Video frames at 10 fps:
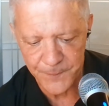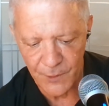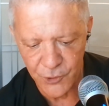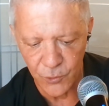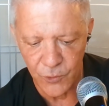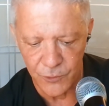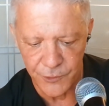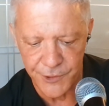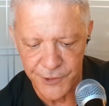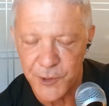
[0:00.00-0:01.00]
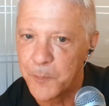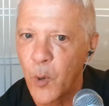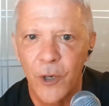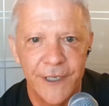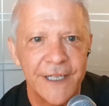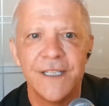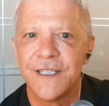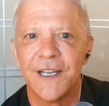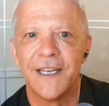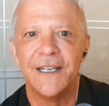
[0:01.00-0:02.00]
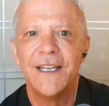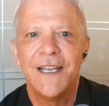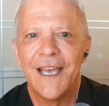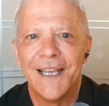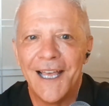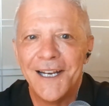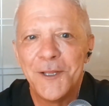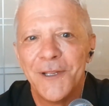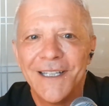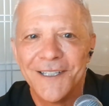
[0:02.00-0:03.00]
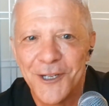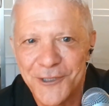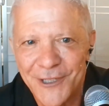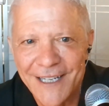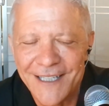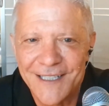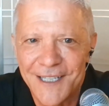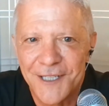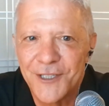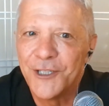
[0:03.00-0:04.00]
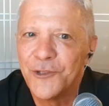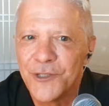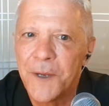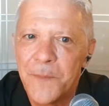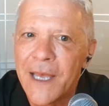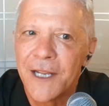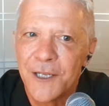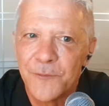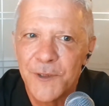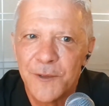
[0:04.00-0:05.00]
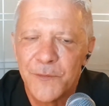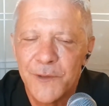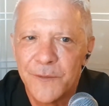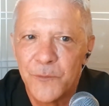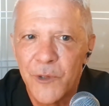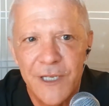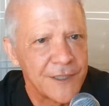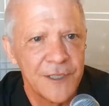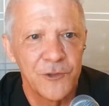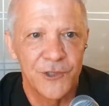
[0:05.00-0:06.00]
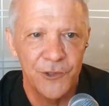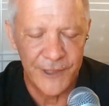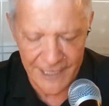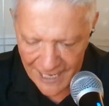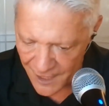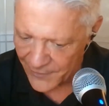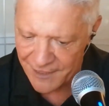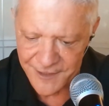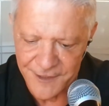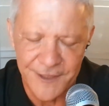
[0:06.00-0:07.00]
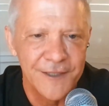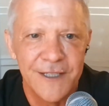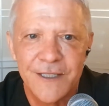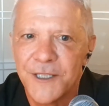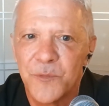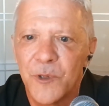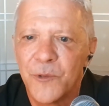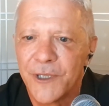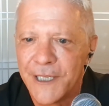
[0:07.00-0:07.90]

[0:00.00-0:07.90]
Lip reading: tools, support, insight, anything that doesn't exist that you say, man, if we as sellers could have access to this, this would really